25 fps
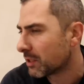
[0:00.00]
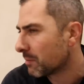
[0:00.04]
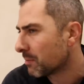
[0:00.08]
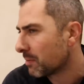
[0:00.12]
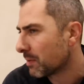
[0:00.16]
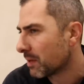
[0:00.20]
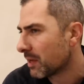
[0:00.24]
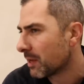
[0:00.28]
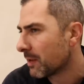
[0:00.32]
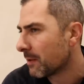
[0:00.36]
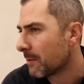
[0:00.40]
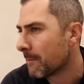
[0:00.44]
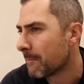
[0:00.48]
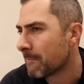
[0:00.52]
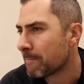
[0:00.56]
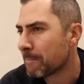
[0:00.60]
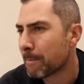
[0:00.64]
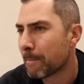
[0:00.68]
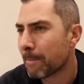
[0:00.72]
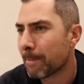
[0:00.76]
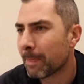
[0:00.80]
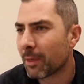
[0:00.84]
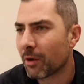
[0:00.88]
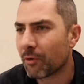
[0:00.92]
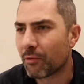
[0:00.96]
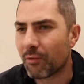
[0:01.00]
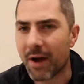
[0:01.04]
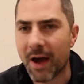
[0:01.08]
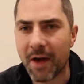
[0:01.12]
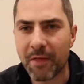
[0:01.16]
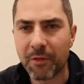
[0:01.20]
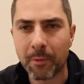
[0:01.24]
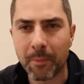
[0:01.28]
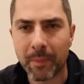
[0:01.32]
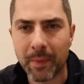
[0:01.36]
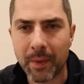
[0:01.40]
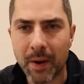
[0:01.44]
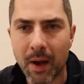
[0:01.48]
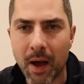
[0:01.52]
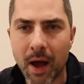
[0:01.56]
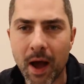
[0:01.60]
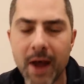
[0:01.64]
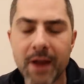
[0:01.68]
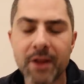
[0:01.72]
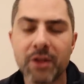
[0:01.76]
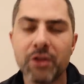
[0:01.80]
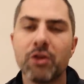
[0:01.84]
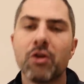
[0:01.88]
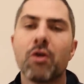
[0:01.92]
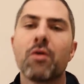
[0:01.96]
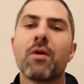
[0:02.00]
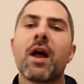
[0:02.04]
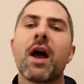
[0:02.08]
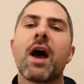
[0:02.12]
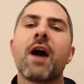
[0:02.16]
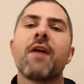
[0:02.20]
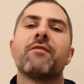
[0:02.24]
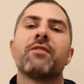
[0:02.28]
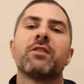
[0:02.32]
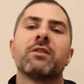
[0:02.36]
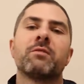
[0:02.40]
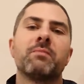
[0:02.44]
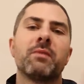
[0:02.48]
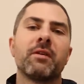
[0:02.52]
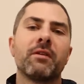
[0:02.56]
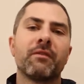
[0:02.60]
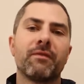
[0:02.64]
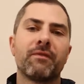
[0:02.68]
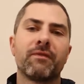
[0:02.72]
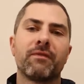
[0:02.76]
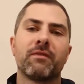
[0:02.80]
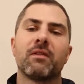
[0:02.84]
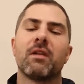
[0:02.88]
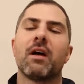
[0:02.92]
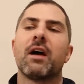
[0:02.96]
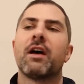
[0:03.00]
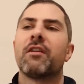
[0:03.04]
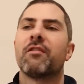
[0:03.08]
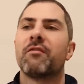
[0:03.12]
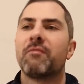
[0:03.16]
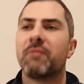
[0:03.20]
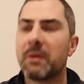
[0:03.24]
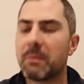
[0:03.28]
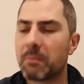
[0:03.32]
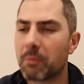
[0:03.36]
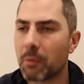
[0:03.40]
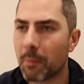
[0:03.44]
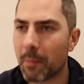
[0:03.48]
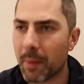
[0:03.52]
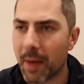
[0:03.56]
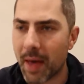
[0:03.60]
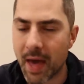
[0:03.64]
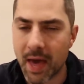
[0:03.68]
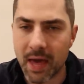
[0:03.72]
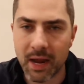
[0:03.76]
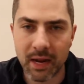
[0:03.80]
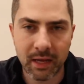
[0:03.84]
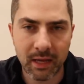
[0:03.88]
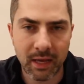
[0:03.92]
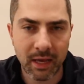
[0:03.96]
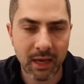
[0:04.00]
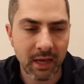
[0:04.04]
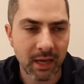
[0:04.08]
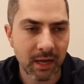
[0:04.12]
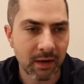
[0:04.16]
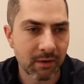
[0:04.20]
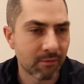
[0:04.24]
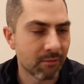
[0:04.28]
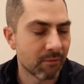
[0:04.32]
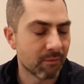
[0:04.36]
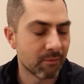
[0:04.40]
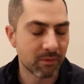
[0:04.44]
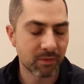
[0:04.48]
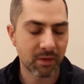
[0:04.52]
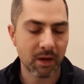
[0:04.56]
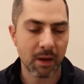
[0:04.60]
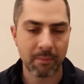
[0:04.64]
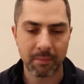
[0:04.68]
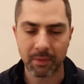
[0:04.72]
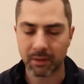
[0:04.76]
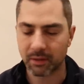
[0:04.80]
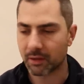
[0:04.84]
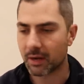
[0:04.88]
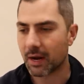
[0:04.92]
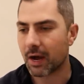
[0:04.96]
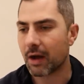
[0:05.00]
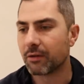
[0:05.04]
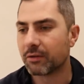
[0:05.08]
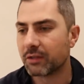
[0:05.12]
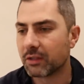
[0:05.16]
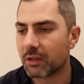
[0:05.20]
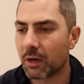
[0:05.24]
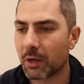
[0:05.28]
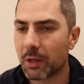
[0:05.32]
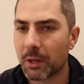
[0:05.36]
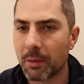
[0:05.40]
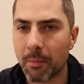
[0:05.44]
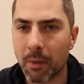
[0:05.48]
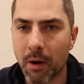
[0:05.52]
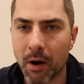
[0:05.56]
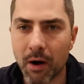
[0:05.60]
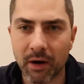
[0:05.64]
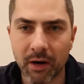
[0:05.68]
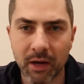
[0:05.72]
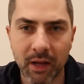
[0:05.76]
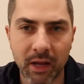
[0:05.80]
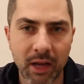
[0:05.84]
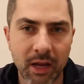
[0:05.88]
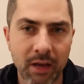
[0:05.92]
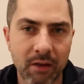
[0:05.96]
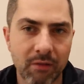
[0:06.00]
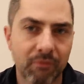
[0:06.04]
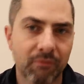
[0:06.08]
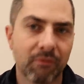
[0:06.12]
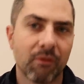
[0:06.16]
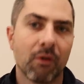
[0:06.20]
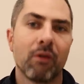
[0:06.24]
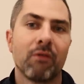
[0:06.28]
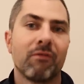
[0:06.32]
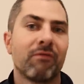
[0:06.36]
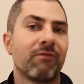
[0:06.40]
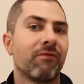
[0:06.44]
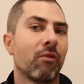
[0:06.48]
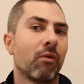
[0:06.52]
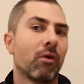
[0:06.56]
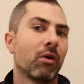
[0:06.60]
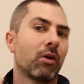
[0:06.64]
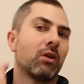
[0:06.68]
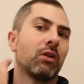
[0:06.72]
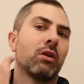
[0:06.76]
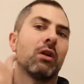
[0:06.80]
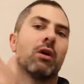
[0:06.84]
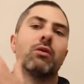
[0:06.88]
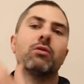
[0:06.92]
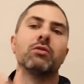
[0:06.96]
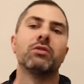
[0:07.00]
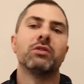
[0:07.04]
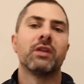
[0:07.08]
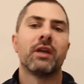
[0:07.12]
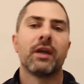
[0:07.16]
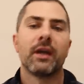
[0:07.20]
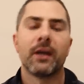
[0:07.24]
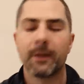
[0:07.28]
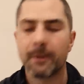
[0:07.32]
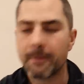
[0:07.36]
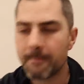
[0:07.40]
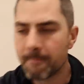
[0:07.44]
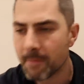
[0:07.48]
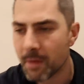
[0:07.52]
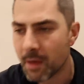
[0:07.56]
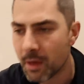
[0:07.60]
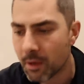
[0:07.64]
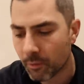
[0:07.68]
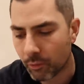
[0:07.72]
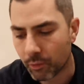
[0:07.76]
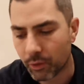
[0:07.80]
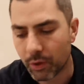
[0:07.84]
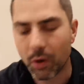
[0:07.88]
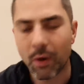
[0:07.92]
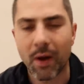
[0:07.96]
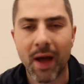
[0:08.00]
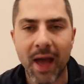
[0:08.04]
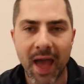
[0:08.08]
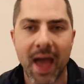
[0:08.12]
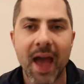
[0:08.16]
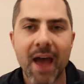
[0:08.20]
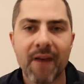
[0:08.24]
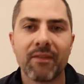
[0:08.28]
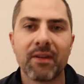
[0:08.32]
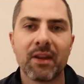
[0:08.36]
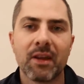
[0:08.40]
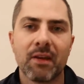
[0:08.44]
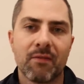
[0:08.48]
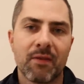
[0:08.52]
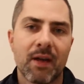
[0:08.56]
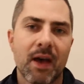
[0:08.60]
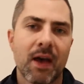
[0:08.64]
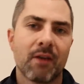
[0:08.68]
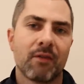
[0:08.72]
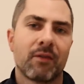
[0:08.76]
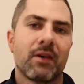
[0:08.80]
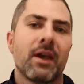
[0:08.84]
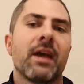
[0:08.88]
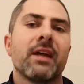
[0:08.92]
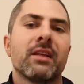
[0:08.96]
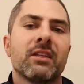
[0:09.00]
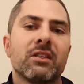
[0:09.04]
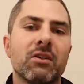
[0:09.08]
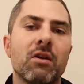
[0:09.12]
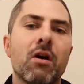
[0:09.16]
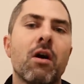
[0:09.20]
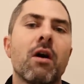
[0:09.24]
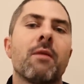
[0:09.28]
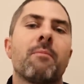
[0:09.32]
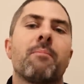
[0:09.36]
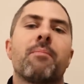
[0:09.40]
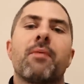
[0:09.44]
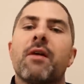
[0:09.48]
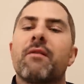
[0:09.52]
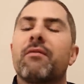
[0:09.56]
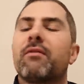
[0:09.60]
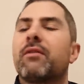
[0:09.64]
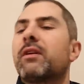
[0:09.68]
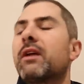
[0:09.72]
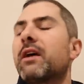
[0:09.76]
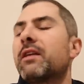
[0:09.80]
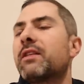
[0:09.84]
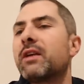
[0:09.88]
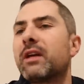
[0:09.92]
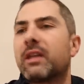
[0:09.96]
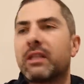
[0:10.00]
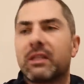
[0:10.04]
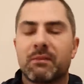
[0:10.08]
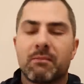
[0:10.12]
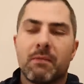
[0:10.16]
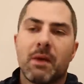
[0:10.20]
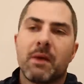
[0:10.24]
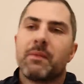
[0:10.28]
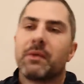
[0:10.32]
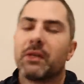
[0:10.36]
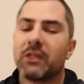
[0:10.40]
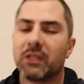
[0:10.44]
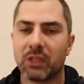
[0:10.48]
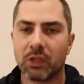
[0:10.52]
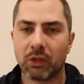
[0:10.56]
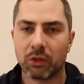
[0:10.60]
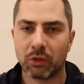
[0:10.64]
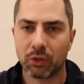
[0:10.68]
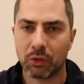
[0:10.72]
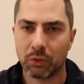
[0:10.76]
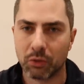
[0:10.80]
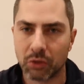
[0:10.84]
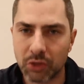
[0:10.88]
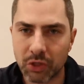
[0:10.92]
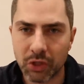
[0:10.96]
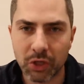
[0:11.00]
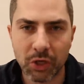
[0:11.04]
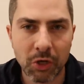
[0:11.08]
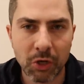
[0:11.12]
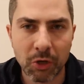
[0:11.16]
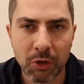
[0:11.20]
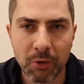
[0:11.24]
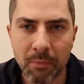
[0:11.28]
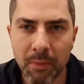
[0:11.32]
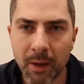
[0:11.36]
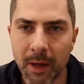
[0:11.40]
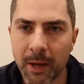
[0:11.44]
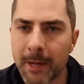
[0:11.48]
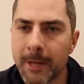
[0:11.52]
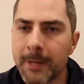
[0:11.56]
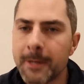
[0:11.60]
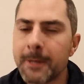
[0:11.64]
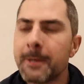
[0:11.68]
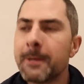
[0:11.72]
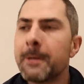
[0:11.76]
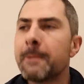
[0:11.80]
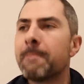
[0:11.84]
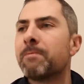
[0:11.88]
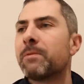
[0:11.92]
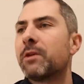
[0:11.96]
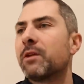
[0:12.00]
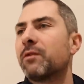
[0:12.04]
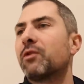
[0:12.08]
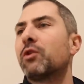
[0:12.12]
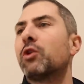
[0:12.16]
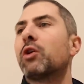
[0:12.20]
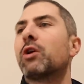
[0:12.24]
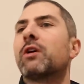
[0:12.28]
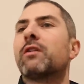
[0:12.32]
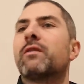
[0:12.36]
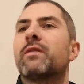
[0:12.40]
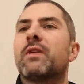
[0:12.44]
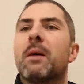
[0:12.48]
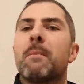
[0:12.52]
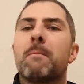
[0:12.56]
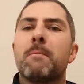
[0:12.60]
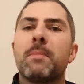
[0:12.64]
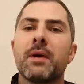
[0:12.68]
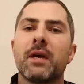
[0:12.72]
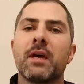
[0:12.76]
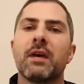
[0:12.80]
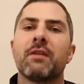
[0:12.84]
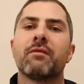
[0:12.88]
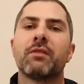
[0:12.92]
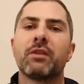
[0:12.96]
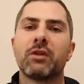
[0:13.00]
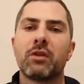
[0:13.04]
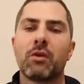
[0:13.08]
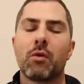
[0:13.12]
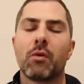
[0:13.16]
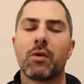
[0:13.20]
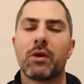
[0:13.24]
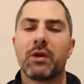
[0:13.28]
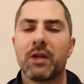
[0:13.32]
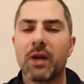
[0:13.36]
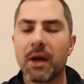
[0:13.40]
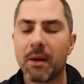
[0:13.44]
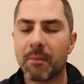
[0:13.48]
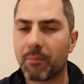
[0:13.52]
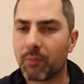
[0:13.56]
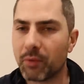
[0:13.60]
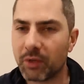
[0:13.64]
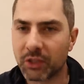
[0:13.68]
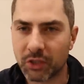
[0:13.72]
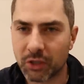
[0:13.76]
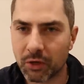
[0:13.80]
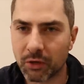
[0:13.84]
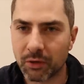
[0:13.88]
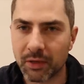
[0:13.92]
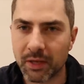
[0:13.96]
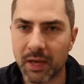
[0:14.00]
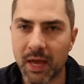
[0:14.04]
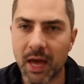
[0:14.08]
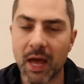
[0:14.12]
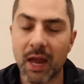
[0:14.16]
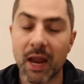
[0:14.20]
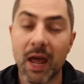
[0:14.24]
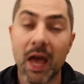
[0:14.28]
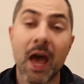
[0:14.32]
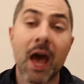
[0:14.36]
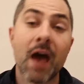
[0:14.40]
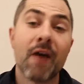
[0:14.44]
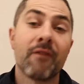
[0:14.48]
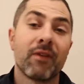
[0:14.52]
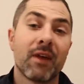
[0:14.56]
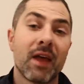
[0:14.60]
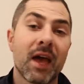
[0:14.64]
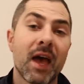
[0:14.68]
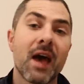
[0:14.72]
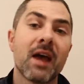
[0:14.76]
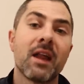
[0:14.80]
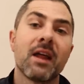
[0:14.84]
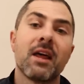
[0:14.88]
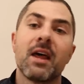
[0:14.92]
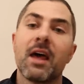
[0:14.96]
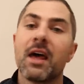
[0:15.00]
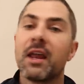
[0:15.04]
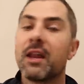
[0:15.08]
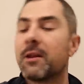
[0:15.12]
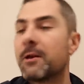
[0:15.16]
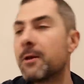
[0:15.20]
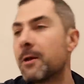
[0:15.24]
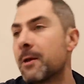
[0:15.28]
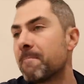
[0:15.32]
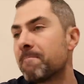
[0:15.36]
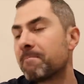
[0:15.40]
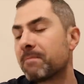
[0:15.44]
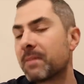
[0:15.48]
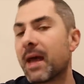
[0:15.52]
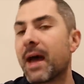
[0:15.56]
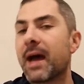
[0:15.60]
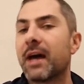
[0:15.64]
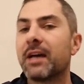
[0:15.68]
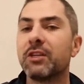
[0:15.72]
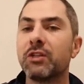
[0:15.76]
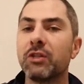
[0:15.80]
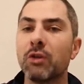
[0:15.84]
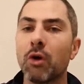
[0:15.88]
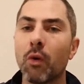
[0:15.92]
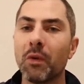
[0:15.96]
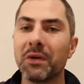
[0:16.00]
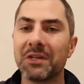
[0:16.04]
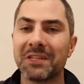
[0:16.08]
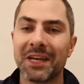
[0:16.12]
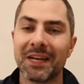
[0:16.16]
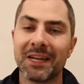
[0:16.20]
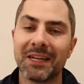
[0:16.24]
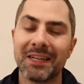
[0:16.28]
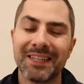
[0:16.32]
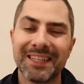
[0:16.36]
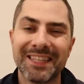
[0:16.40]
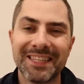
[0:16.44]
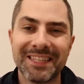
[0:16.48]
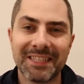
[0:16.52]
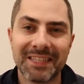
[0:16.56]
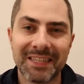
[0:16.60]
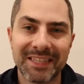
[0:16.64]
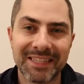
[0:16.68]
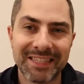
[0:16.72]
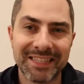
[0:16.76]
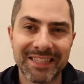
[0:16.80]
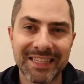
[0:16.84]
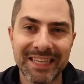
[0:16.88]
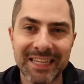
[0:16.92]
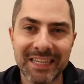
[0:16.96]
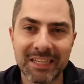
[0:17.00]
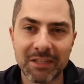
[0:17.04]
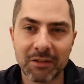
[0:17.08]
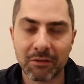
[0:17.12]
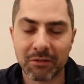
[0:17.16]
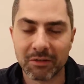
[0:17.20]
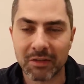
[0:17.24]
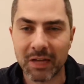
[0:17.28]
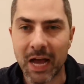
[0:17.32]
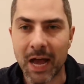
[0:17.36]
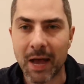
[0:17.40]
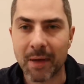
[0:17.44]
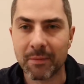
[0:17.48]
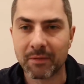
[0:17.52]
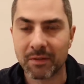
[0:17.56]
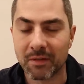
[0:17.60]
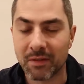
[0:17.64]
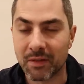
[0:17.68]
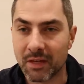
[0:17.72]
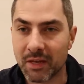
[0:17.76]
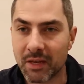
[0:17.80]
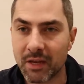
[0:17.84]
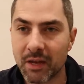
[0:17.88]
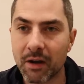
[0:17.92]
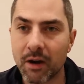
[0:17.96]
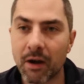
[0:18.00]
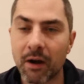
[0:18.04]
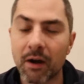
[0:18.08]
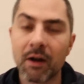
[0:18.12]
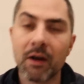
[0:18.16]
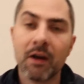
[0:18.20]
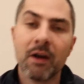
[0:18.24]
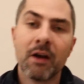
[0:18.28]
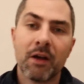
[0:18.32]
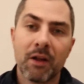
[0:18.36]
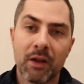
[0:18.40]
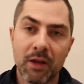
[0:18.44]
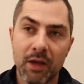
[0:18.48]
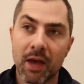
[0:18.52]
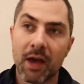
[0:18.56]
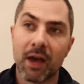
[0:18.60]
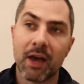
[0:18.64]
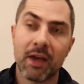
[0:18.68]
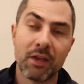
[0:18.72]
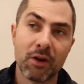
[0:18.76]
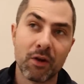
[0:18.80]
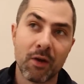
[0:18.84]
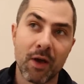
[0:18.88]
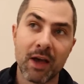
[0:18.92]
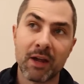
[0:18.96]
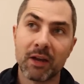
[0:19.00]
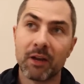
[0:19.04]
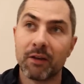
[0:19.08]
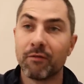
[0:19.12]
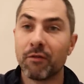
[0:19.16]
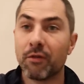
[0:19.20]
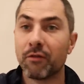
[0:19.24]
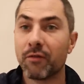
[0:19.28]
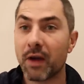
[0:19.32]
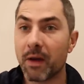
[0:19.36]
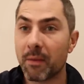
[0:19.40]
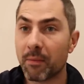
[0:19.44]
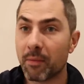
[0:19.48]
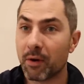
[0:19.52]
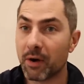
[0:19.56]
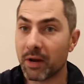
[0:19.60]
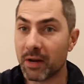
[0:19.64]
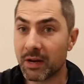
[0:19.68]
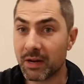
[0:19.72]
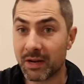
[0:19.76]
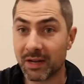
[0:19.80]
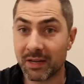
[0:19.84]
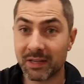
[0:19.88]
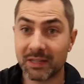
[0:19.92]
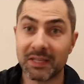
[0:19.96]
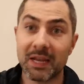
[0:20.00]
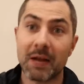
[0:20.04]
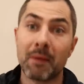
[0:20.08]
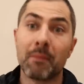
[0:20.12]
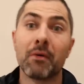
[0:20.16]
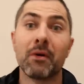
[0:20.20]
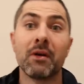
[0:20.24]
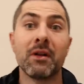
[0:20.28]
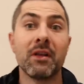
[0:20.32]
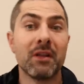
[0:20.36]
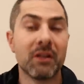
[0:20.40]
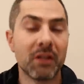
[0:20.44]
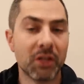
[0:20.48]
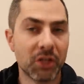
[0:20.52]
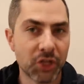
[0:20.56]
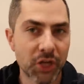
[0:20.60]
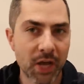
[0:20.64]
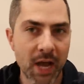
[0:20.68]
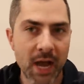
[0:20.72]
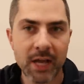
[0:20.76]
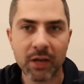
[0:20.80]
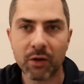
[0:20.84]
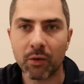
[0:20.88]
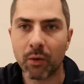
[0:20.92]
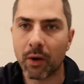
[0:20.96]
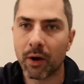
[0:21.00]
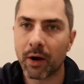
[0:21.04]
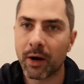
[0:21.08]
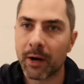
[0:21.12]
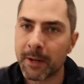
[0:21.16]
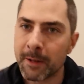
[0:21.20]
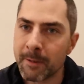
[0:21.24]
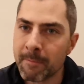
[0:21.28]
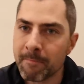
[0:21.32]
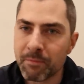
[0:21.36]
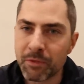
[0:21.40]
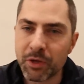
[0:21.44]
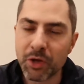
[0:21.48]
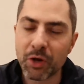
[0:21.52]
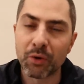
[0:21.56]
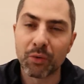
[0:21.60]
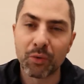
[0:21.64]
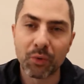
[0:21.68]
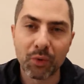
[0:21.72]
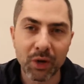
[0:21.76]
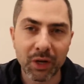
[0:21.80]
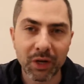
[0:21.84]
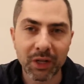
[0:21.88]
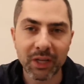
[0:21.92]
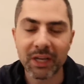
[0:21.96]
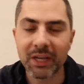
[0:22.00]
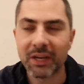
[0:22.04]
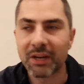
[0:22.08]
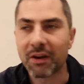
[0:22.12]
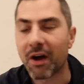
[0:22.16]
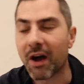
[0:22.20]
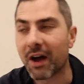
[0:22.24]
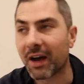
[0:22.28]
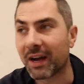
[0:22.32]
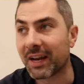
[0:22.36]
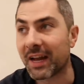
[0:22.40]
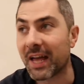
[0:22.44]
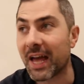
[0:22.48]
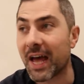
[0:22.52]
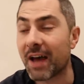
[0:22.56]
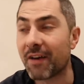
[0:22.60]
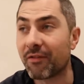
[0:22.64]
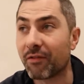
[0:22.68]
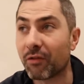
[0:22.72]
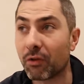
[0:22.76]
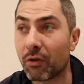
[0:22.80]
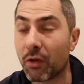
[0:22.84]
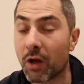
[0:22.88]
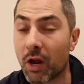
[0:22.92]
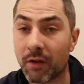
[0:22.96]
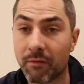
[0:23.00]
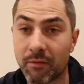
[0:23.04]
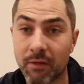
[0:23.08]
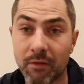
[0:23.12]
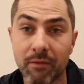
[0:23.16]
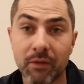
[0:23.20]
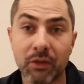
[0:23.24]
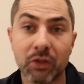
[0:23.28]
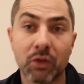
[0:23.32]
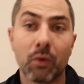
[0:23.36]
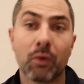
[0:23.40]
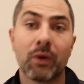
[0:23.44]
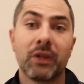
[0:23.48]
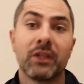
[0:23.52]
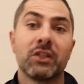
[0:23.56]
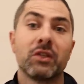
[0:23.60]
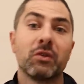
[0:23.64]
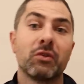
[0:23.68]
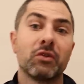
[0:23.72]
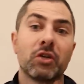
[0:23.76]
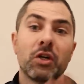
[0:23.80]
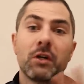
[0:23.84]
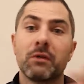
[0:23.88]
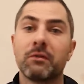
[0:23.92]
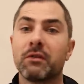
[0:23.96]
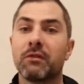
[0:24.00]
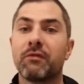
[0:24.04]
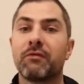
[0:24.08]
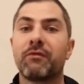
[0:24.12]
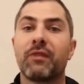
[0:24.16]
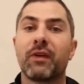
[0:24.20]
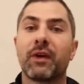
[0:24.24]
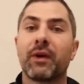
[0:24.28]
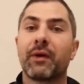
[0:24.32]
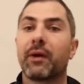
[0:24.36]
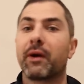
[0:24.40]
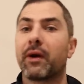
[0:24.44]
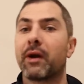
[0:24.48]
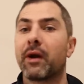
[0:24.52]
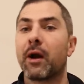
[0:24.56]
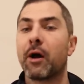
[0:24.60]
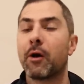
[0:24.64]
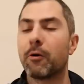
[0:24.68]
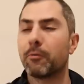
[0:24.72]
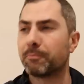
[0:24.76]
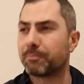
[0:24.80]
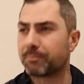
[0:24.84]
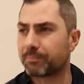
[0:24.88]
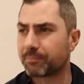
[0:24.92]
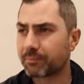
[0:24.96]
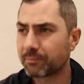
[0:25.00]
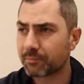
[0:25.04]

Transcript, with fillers: to be rather benign. You don't have this big flood of people panicking and dumping their housing on the market and, or foreclosing. We don't have any of that. Okay, it's not prevalent. I think it's maybe still too soon, but if you're looking for that big inventory dump, we certainly ha- haven't had it. And as you always get into these seasonal times of the year, you know, end of November into December and into January, you're really not going to have a lot of inventory. So in terms of figuring out